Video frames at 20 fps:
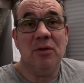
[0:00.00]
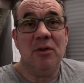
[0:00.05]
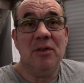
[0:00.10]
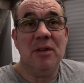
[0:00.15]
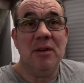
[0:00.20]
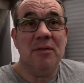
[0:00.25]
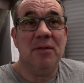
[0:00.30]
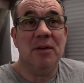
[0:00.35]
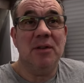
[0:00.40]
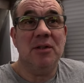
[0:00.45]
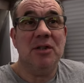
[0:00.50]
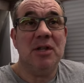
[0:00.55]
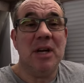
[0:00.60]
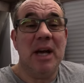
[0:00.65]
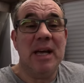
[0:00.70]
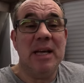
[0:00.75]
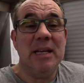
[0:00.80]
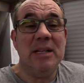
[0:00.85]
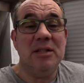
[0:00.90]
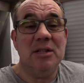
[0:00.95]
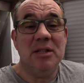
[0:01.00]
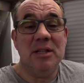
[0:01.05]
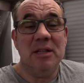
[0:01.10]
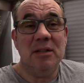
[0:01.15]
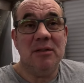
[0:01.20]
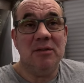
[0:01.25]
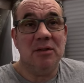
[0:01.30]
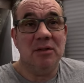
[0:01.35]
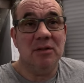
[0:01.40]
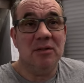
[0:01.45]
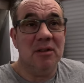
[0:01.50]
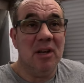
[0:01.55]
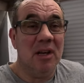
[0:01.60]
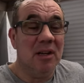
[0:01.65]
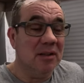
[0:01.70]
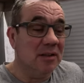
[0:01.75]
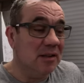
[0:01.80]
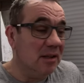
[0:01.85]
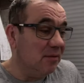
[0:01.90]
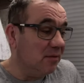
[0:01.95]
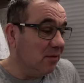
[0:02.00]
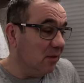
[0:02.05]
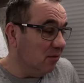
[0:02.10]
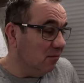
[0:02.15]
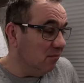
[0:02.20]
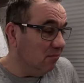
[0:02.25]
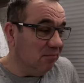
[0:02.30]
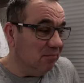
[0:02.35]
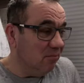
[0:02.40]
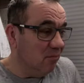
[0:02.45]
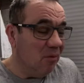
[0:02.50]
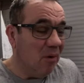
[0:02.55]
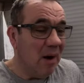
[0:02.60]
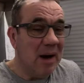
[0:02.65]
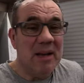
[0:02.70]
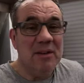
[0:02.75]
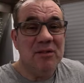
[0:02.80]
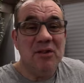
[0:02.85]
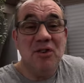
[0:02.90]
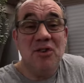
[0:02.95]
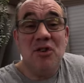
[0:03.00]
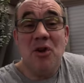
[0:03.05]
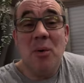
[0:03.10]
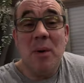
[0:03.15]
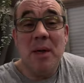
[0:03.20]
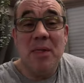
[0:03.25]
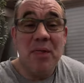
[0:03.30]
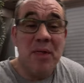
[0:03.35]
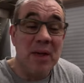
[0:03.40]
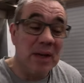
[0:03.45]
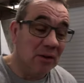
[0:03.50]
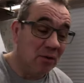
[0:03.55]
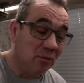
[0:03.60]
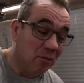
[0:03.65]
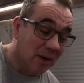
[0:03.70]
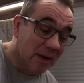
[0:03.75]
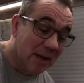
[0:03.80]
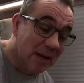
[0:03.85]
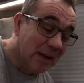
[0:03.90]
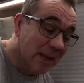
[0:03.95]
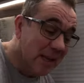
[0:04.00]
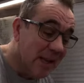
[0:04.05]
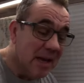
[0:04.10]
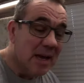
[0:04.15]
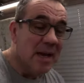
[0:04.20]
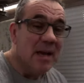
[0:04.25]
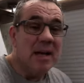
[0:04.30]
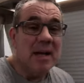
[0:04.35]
to different changes and different ways of doing things, really.